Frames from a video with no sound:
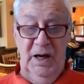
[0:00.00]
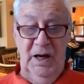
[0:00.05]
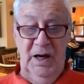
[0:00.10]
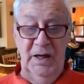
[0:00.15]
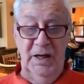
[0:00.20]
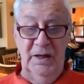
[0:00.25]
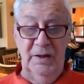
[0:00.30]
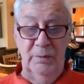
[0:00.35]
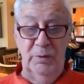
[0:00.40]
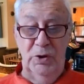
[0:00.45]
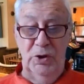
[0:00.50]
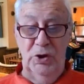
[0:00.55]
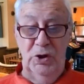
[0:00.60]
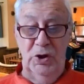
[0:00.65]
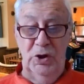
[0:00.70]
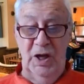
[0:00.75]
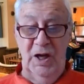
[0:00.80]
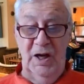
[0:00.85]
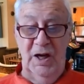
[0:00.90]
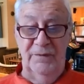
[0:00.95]
I
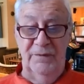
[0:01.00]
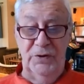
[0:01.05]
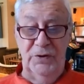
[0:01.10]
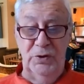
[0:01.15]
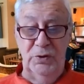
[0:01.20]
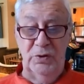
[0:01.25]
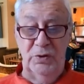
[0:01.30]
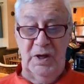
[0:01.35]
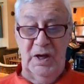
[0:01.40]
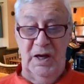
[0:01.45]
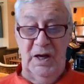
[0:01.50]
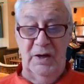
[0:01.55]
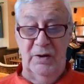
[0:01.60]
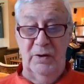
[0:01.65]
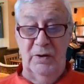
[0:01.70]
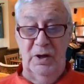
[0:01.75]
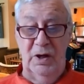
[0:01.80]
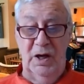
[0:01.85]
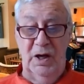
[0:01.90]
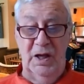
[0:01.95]
will love you,
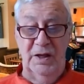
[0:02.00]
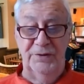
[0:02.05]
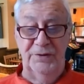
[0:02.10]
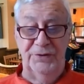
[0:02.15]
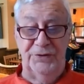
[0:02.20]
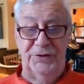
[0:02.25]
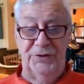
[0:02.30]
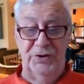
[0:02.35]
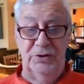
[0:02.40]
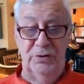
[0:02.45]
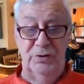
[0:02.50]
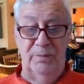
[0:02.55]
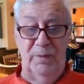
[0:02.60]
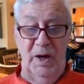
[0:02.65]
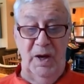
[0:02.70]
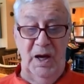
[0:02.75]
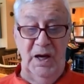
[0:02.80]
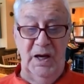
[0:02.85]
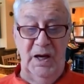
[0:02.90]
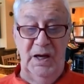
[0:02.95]
Carole, until
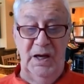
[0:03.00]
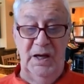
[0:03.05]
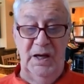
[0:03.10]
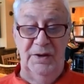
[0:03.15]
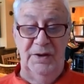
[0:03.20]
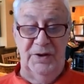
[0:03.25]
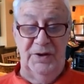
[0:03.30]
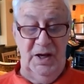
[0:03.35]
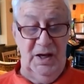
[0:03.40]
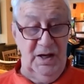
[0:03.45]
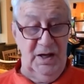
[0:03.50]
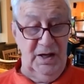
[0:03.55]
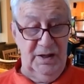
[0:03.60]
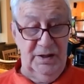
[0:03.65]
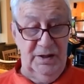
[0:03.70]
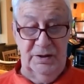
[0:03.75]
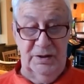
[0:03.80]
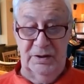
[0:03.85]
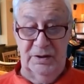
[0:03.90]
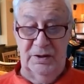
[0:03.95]
my
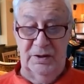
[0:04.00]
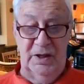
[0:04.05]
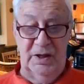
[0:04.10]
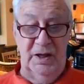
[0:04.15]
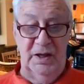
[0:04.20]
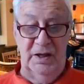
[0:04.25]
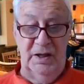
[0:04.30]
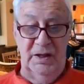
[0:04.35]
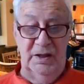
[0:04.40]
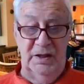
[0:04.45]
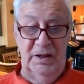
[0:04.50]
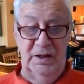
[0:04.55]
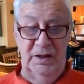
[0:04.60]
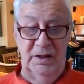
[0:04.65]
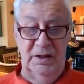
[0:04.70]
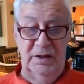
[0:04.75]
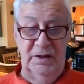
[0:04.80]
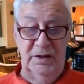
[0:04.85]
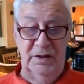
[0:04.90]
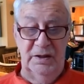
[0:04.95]
dying
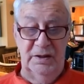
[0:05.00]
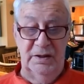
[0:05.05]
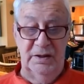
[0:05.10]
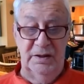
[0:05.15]
day.